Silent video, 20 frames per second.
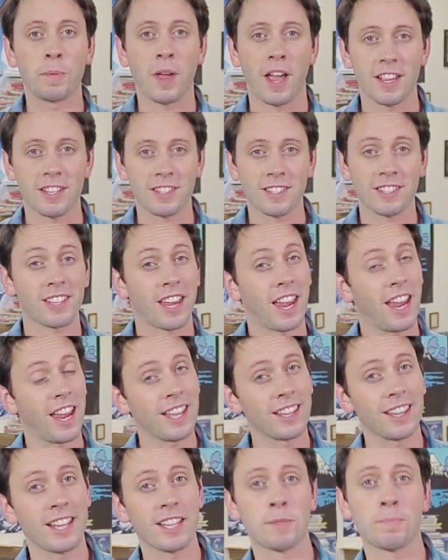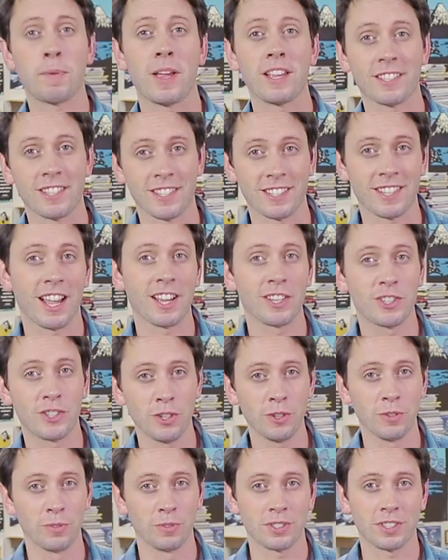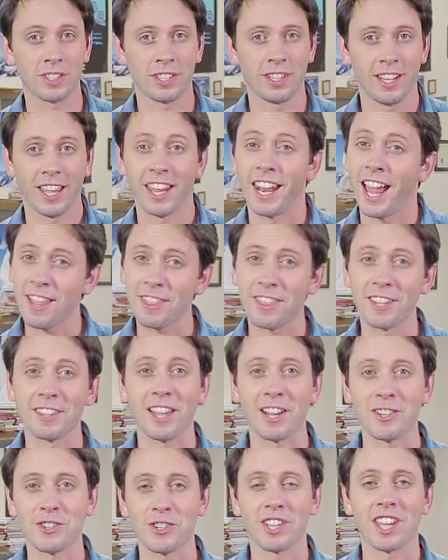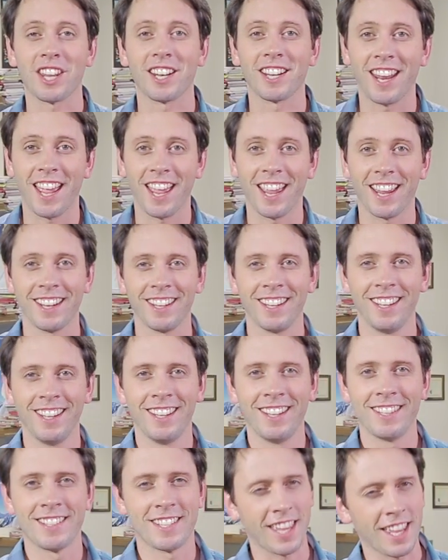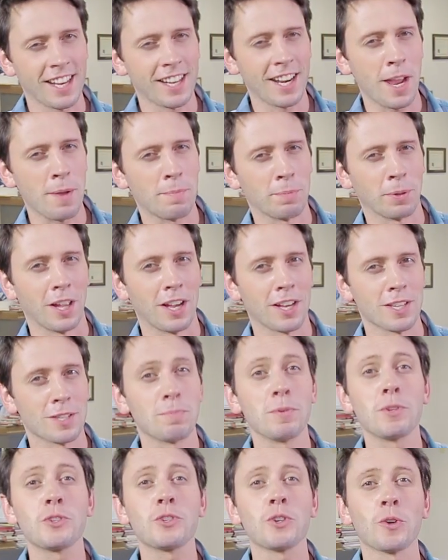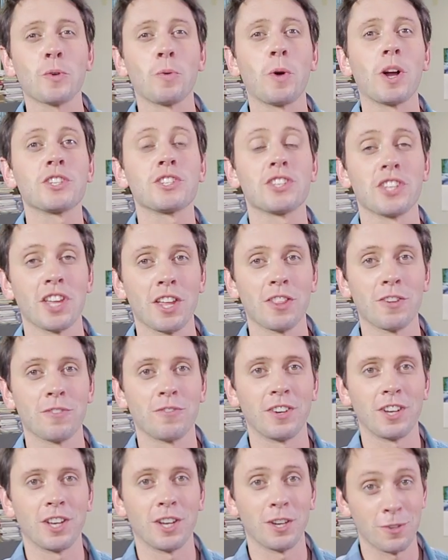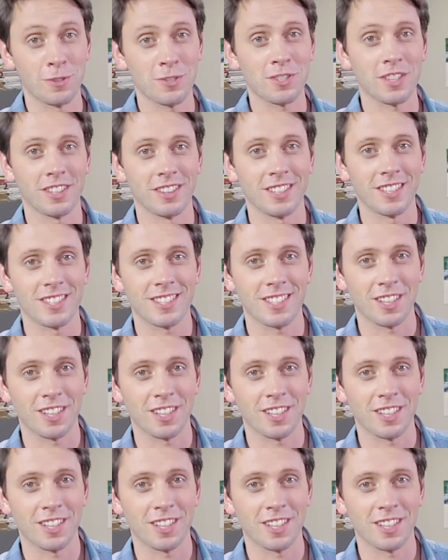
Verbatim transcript: pests and less pesticides used, and I think that should get an A. To get an A+, be sure to watch the other videos in this